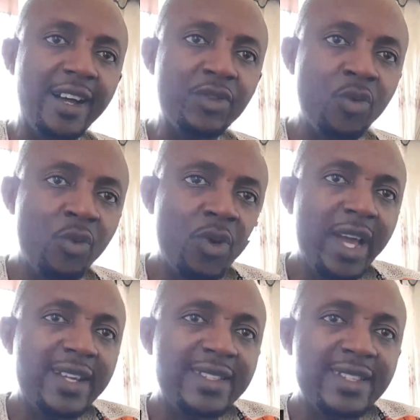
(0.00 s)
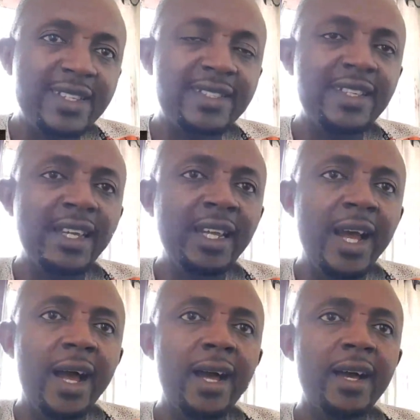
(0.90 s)
do exist
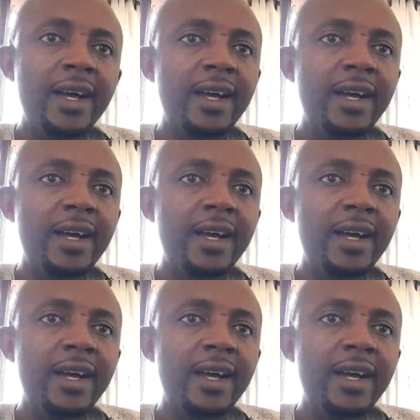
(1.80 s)
either